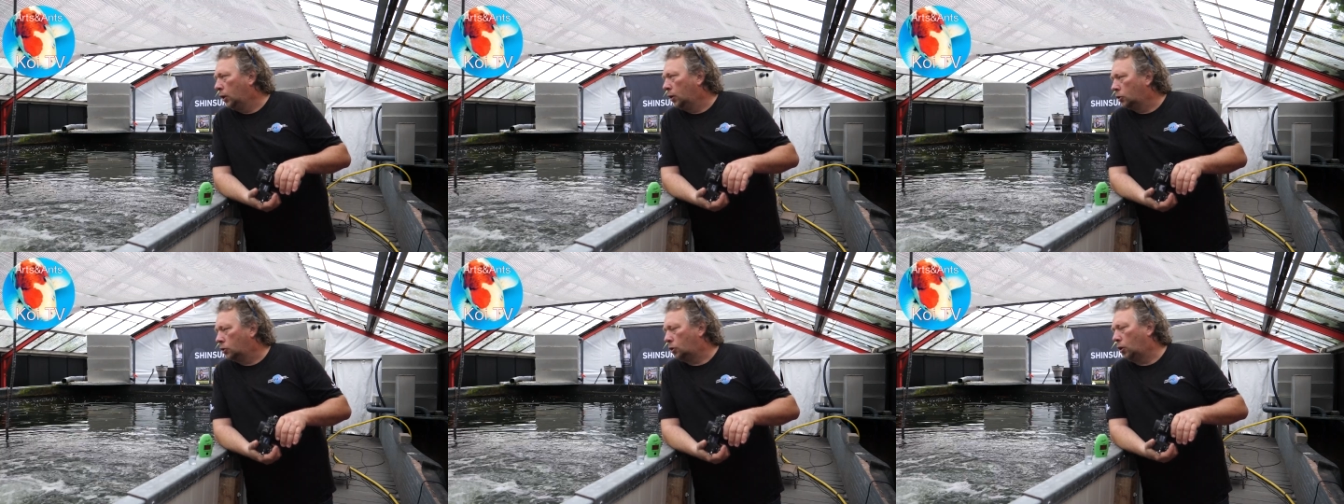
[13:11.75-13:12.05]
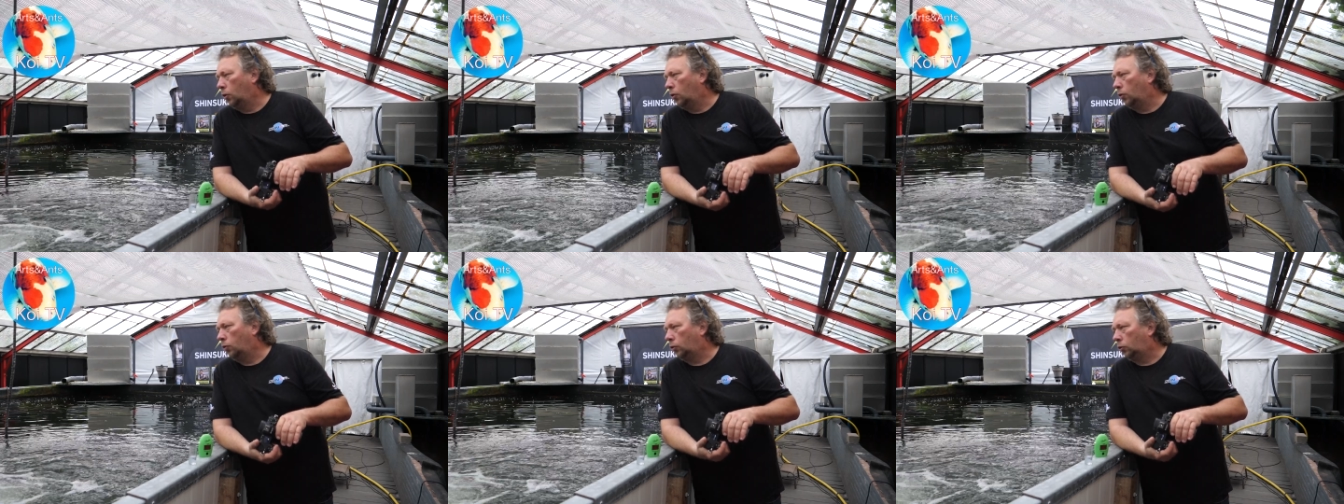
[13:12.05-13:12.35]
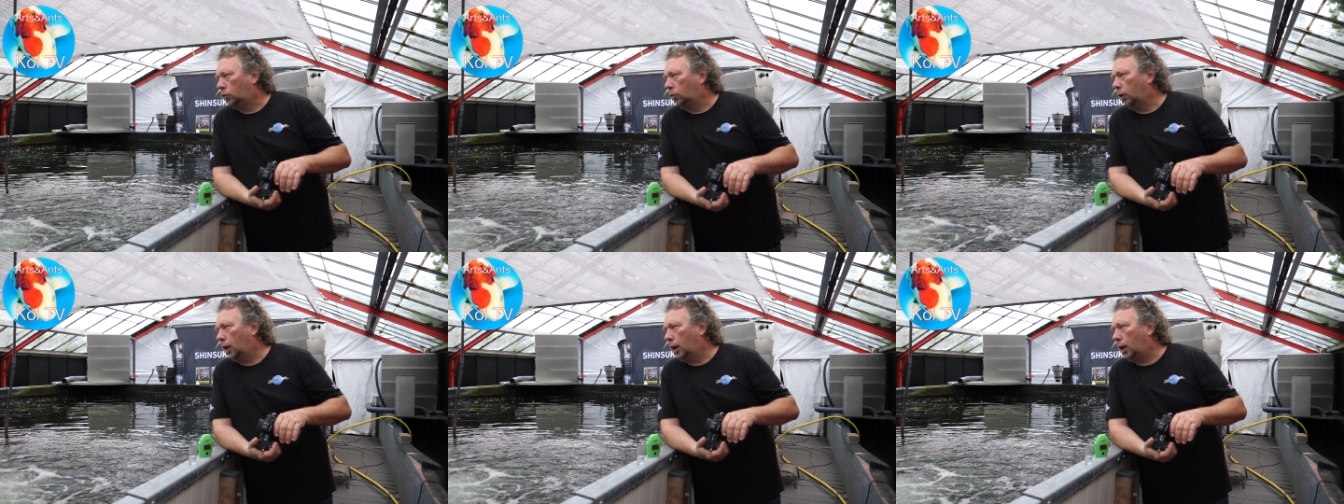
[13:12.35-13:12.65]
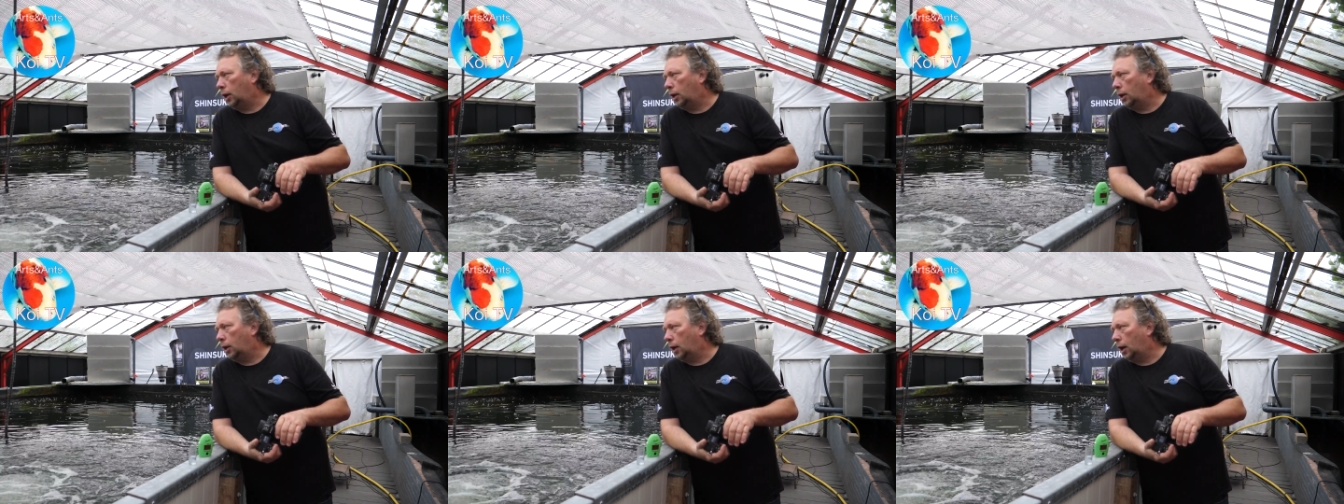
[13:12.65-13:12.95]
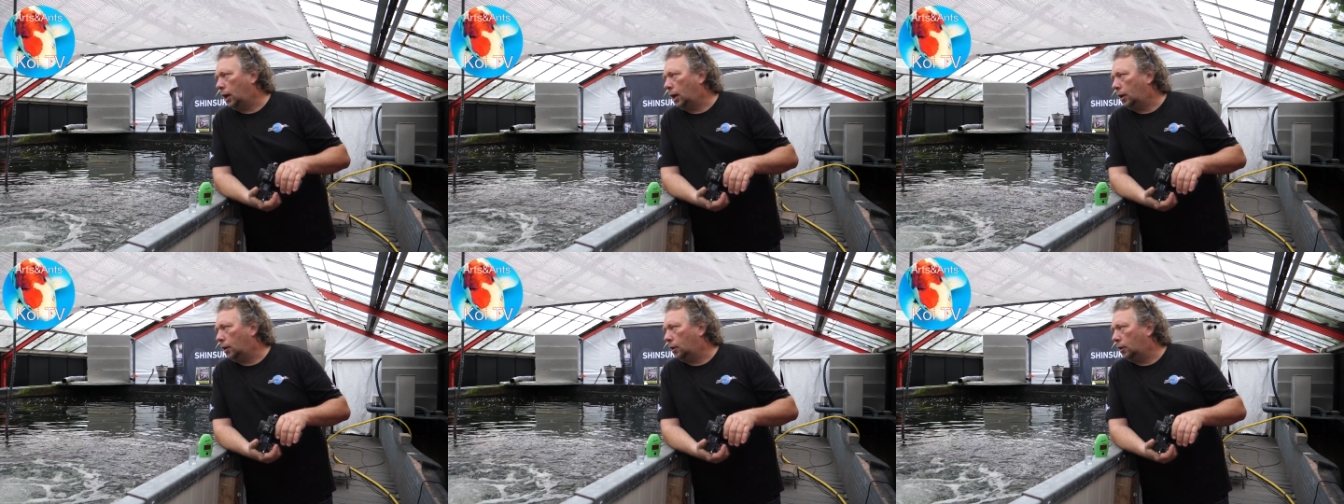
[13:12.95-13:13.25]
So today
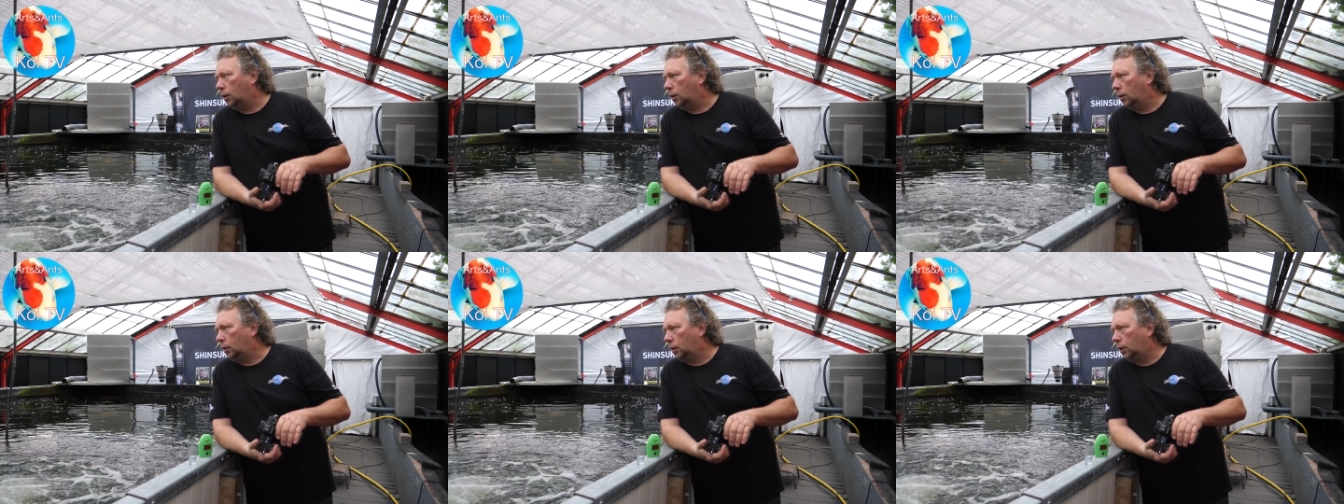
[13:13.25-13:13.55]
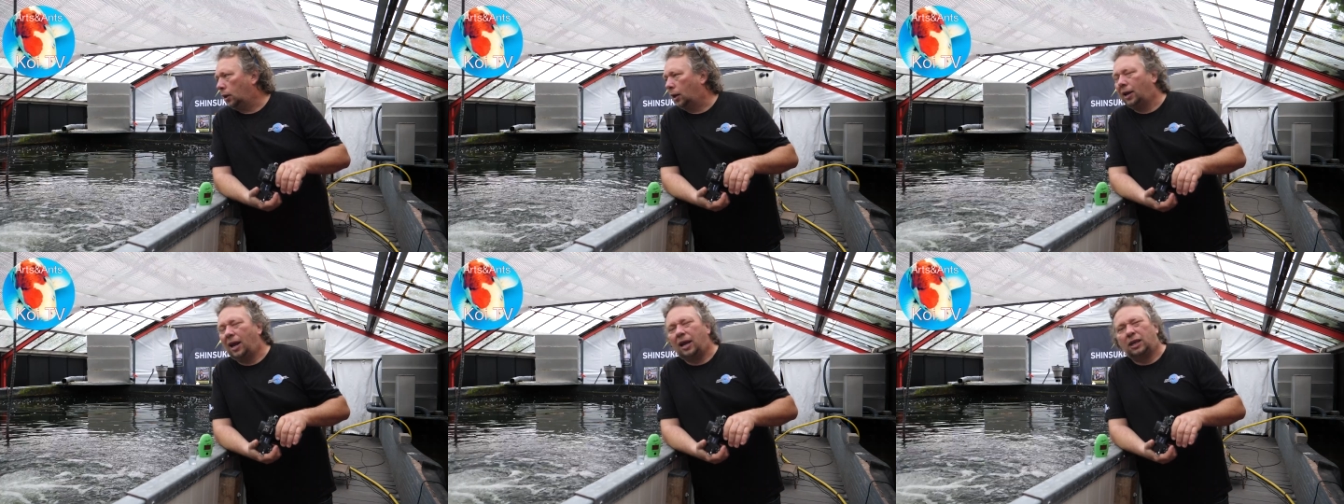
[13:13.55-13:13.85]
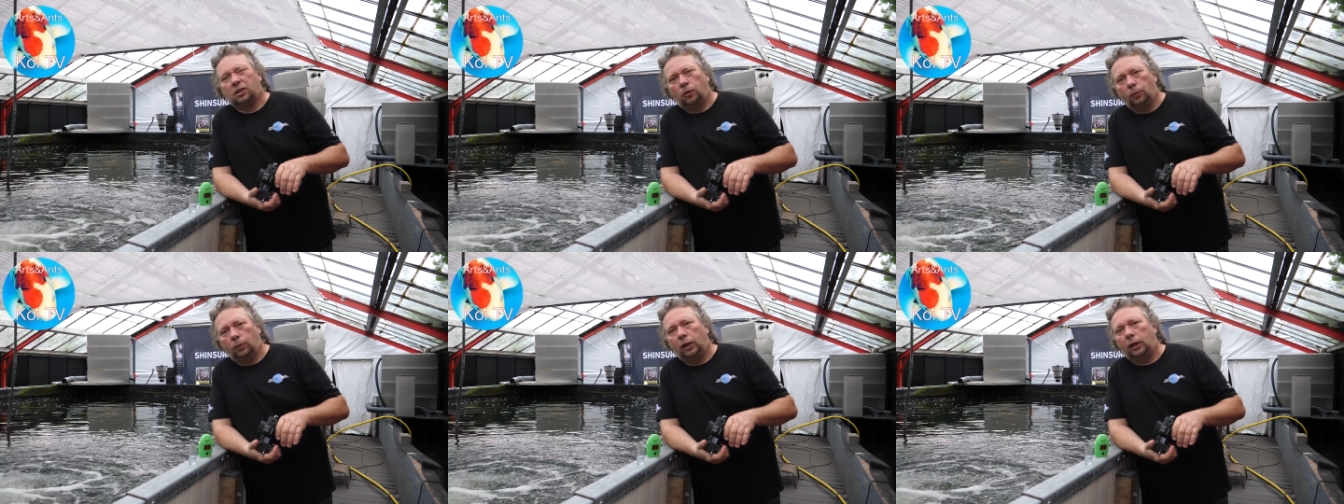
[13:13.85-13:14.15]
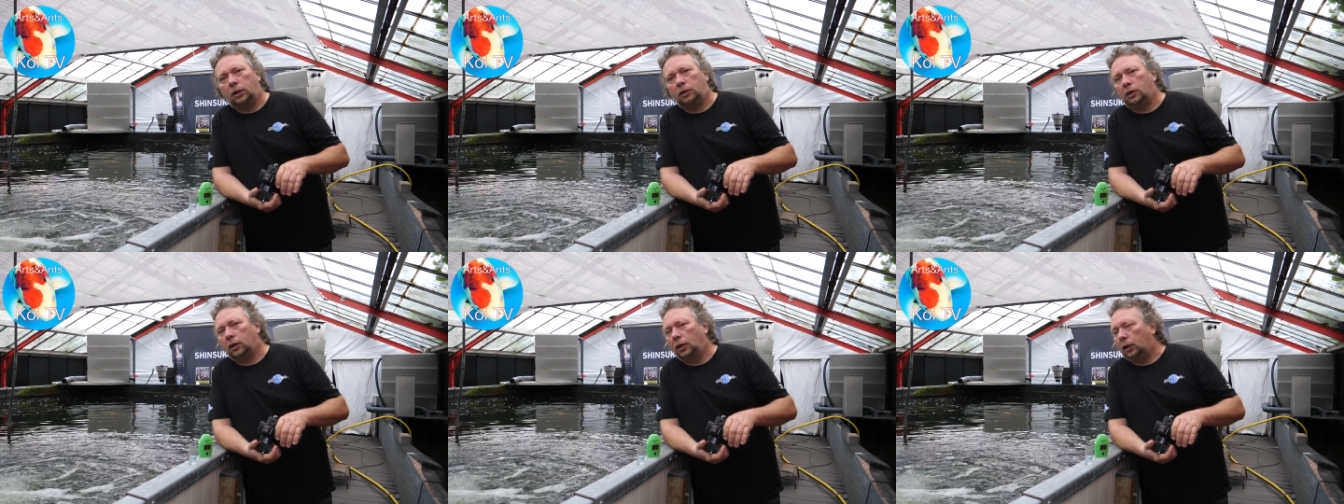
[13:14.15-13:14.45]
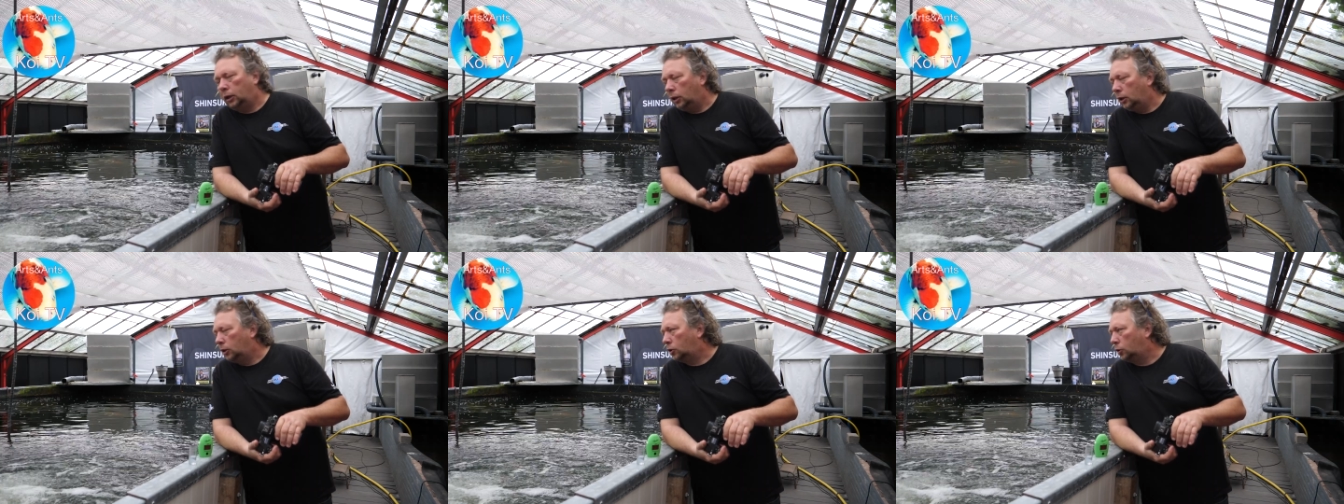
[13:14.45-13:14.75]
and the, the next weeks, it
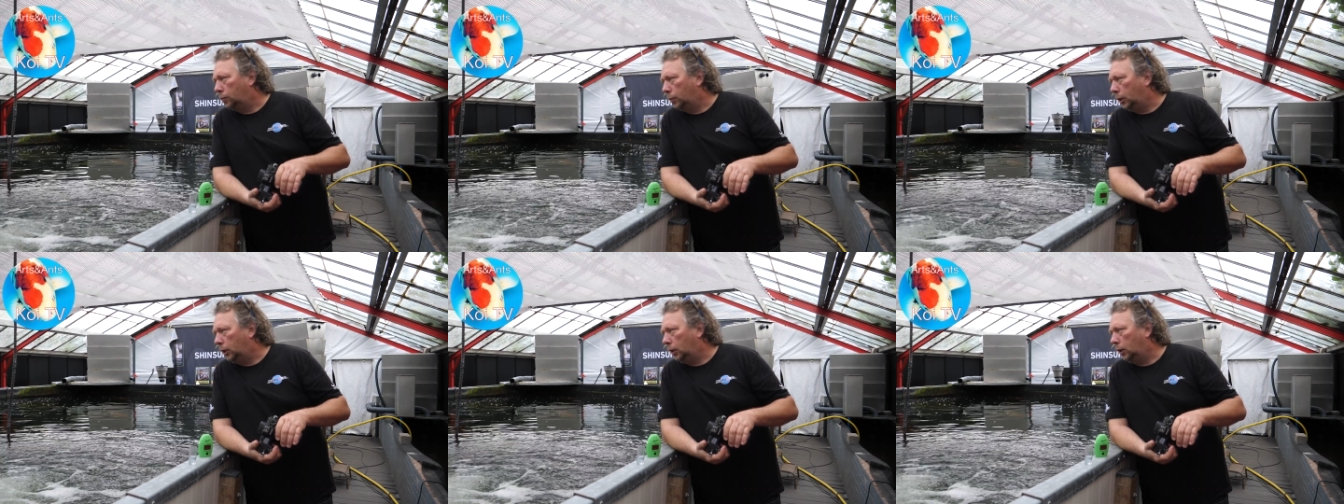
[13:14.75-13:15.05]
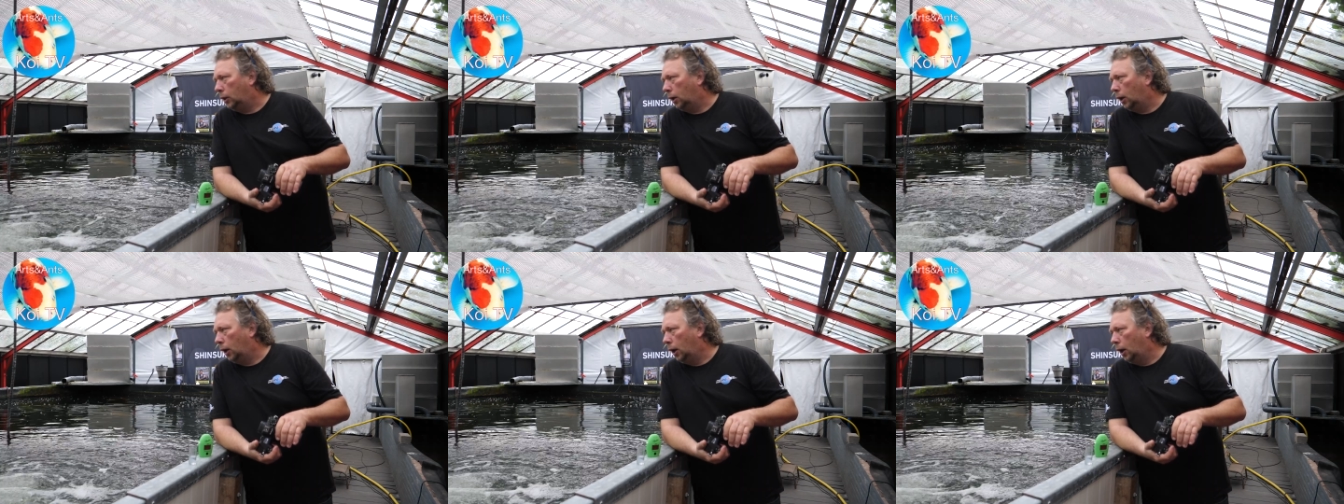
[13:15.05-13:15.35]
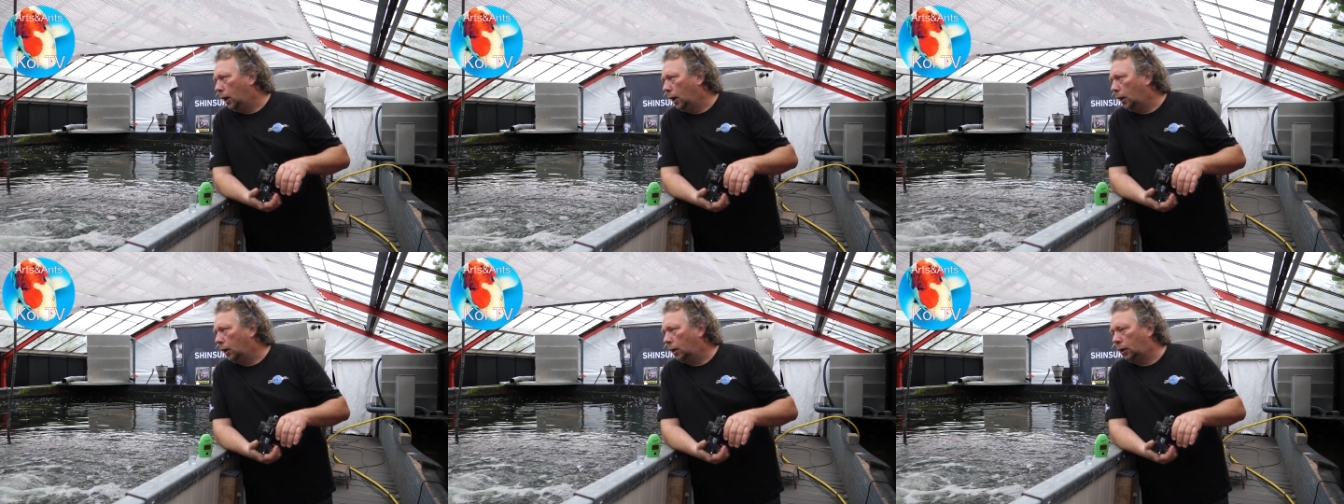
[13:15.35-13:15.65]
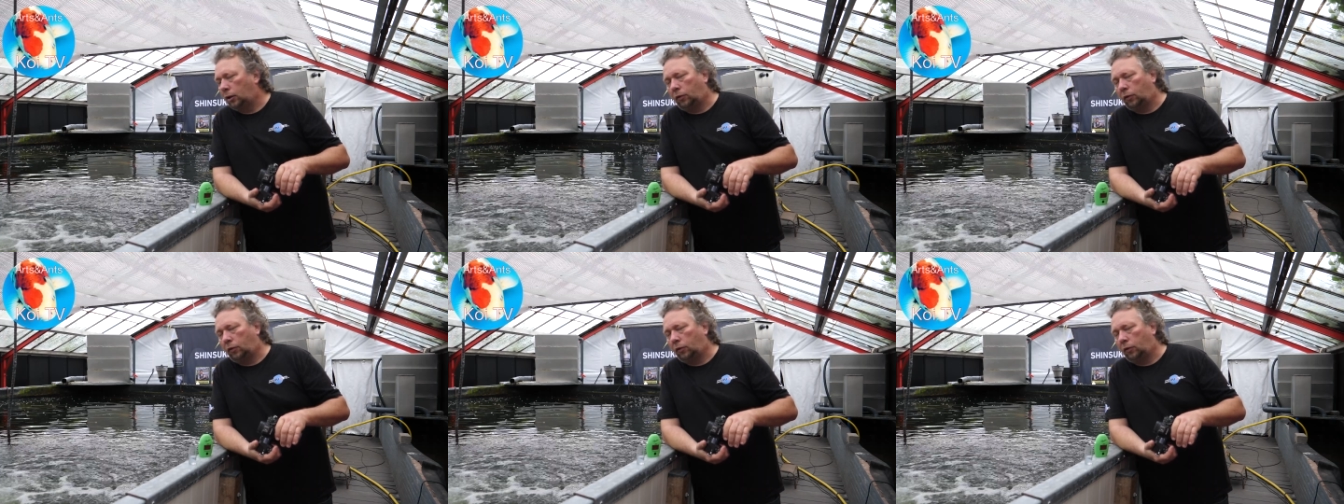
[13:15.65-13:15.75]
needs to be uh,